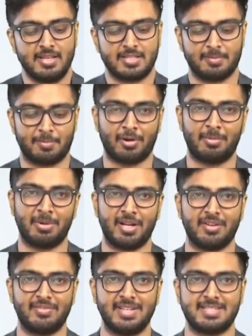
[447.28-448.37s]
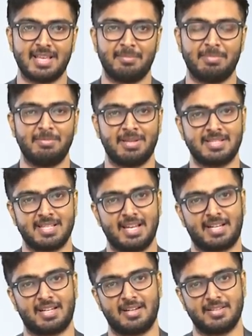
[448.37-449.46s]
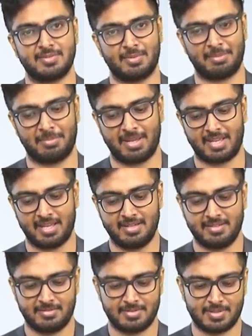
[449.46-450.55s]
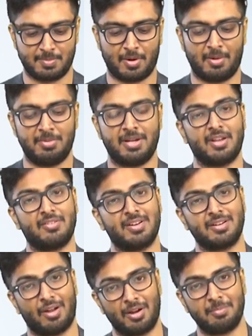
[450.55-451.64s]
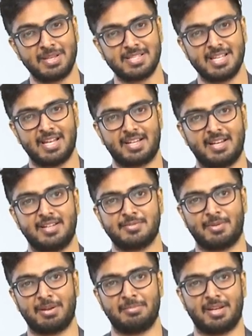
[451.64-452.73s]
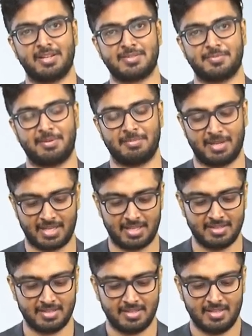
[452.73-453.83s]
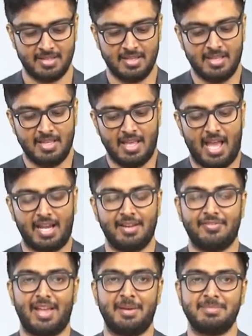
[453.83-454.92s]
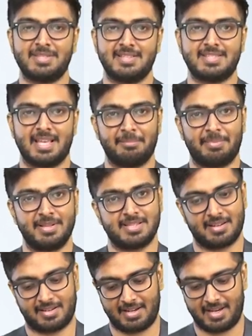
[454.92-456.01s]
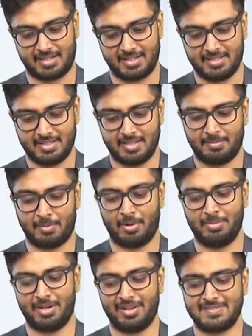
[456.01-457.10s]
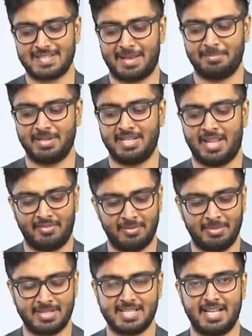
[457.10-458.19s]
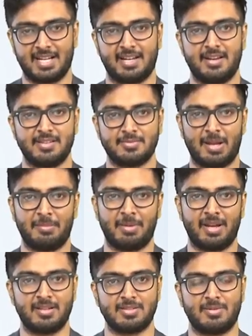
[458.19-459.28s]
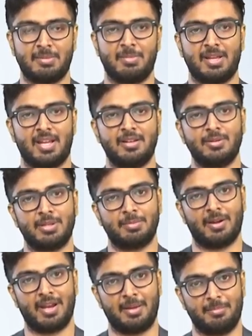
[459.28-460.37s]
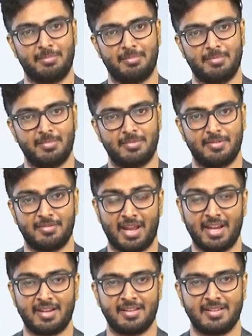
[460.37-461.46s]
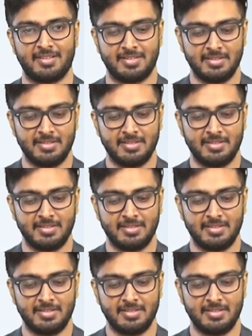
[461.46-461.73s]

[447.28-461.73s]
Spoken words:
So probability of each sample being selected is 1 by n. So probability of it not being selected is 1 minus 1 by n. And if m such samples are created, then the probability of sample never being selected is 1 minus 1 by n to the power m, right?